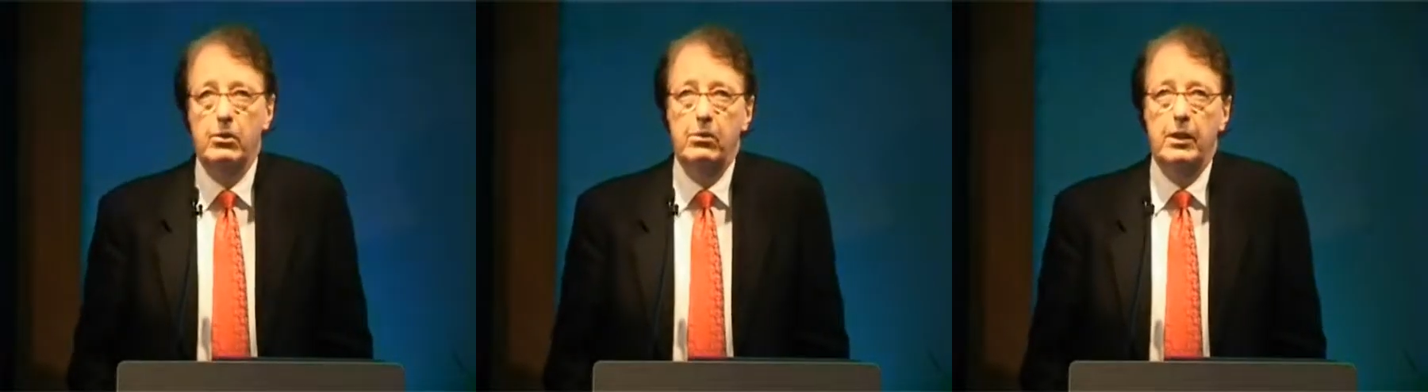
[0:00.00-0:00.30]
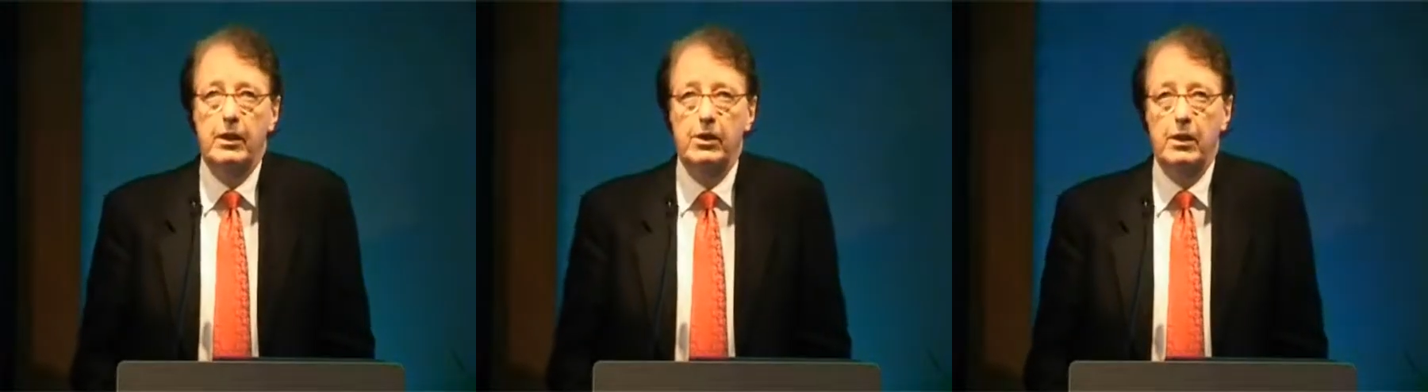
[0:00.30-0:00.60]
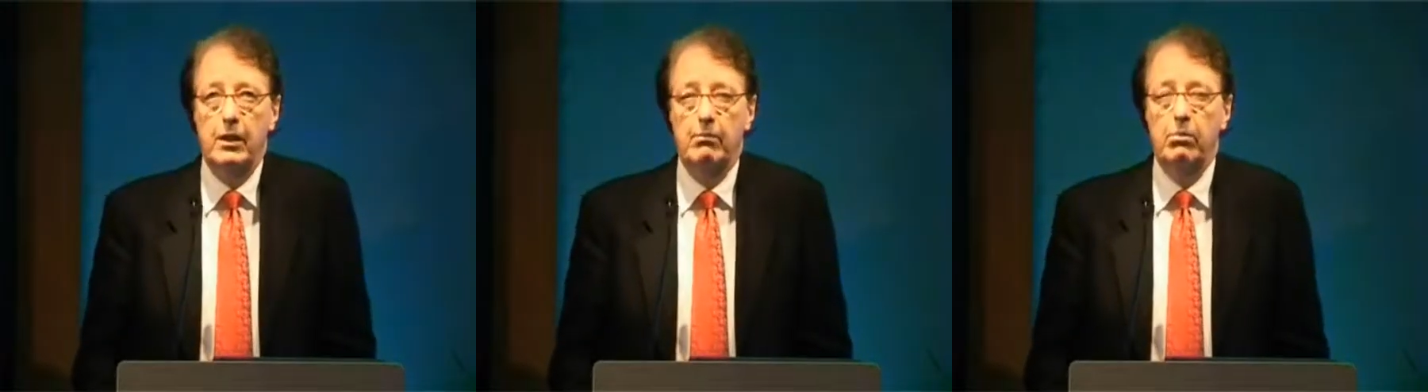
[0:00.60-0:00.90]
who can
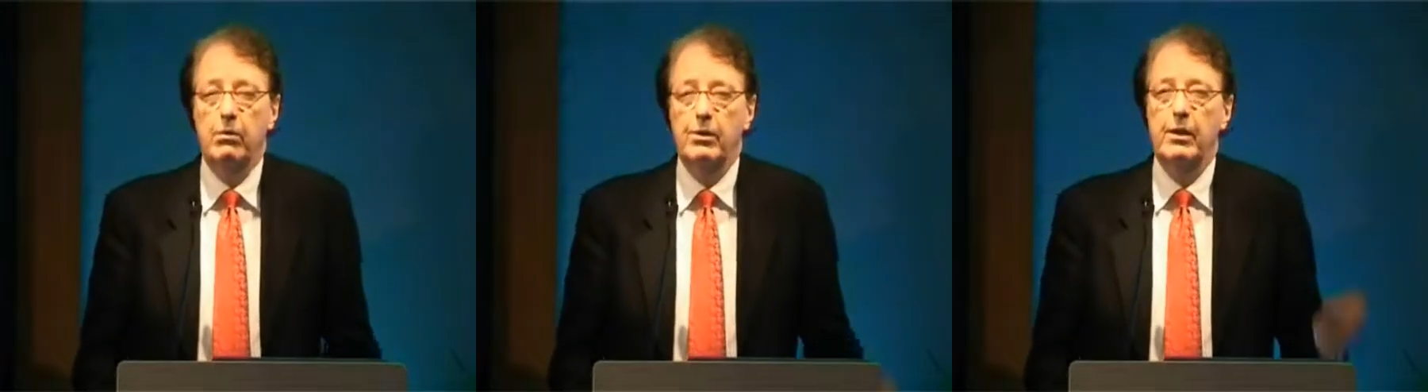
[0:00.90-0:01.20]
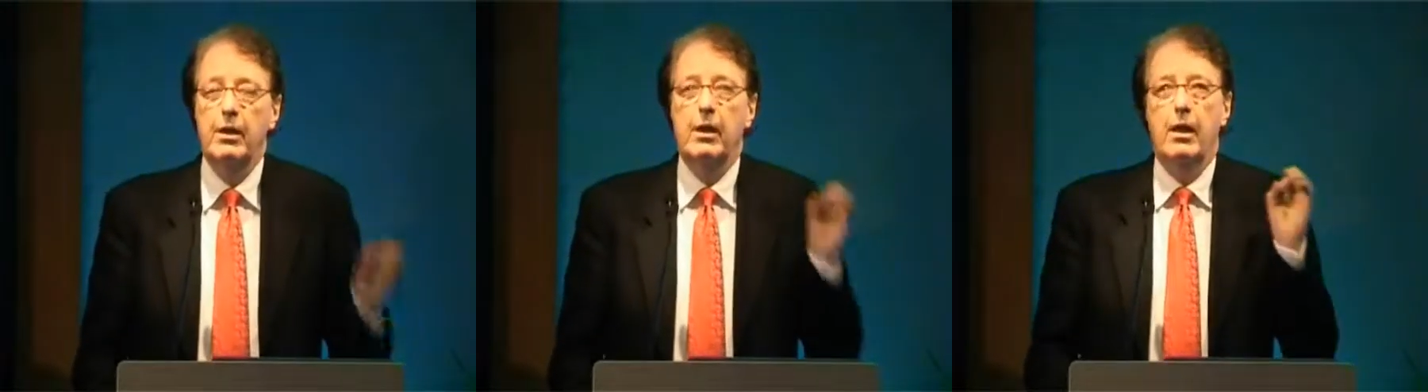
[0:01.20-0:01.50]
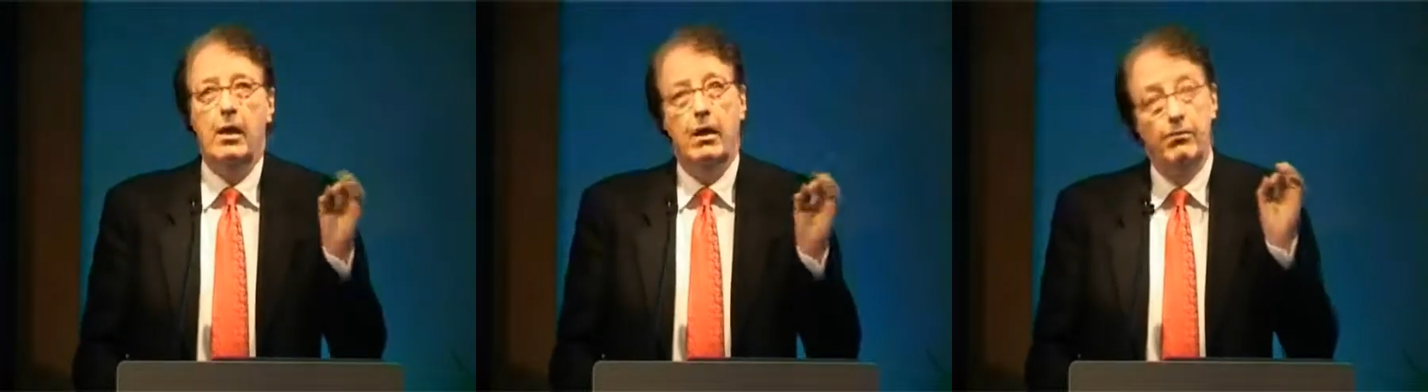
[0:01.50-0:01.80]
achieve both
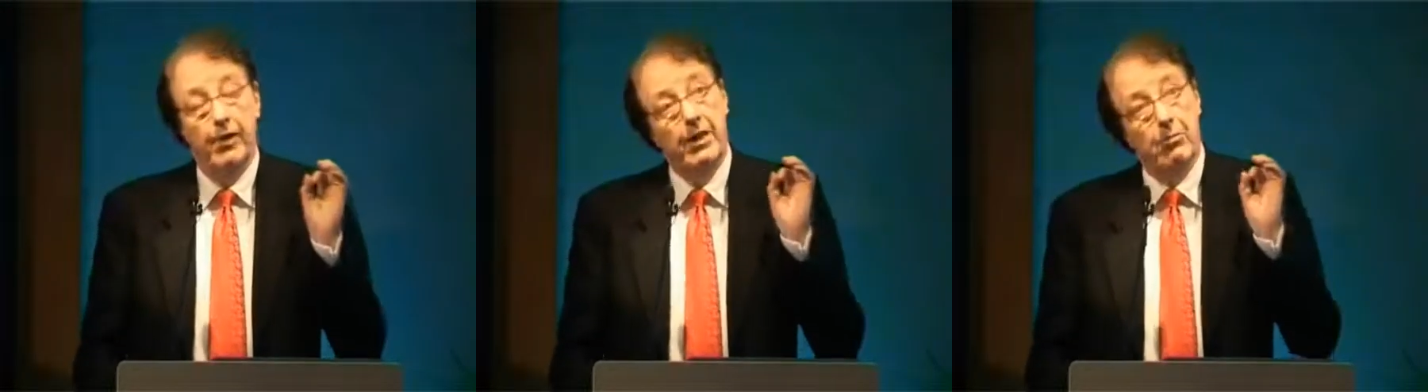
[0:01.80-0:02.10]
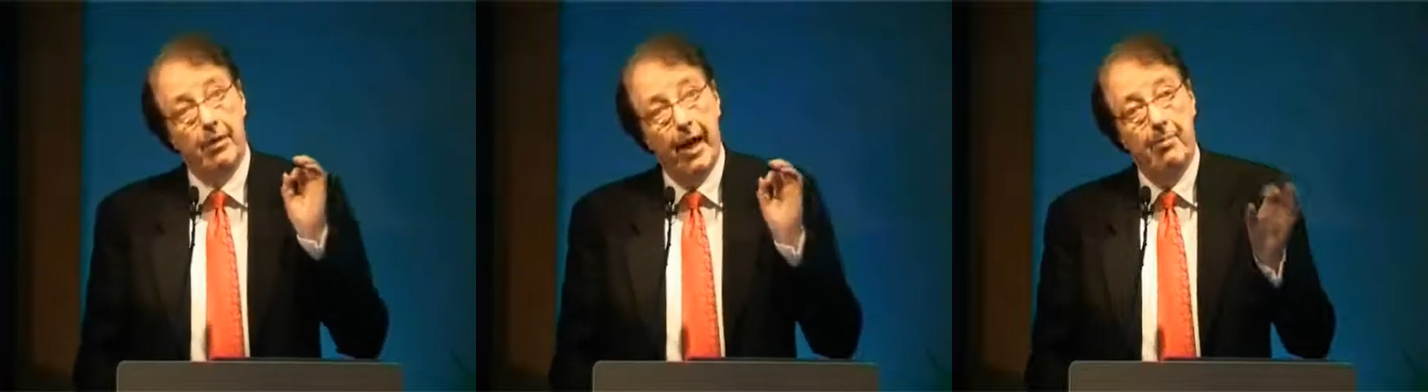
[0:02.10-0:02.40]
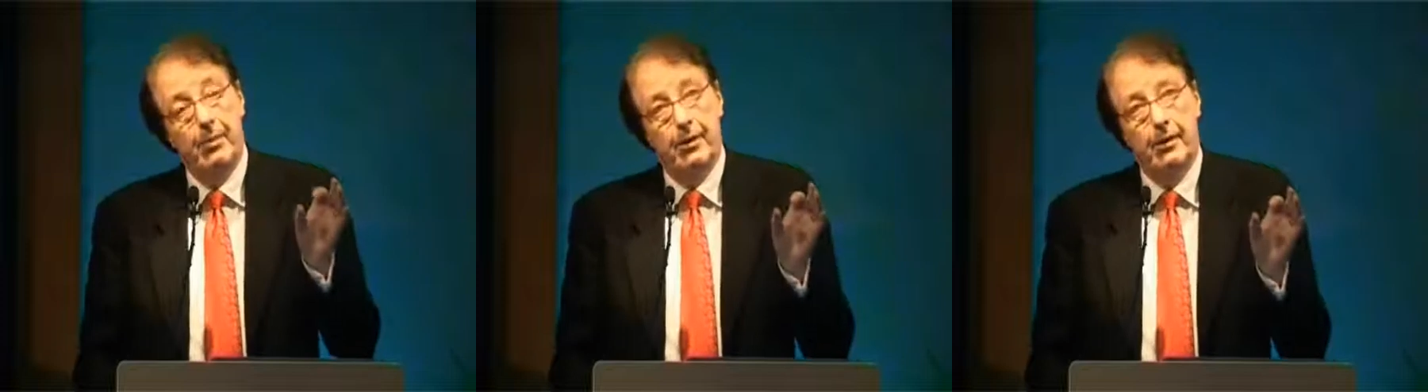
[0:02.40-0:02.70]
very
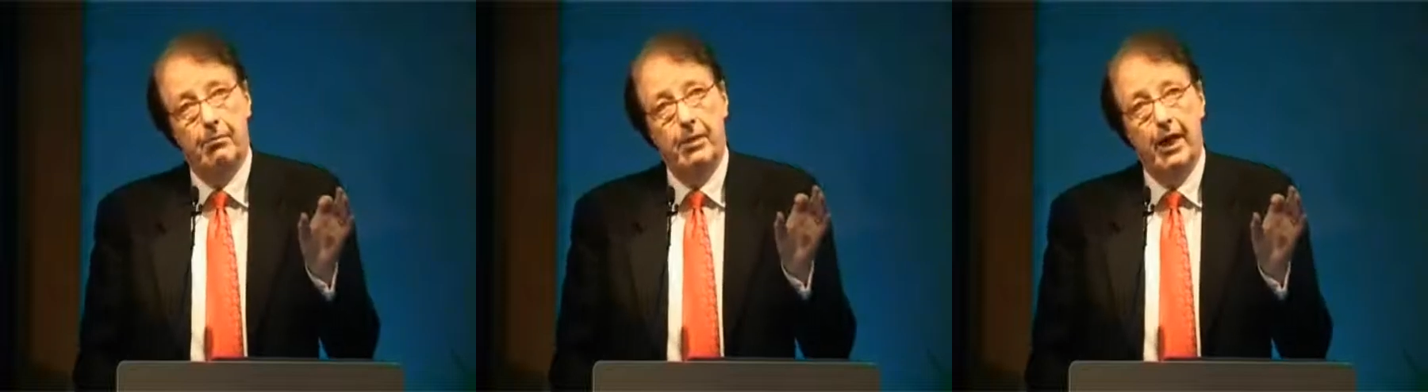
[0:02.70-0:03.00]
rapid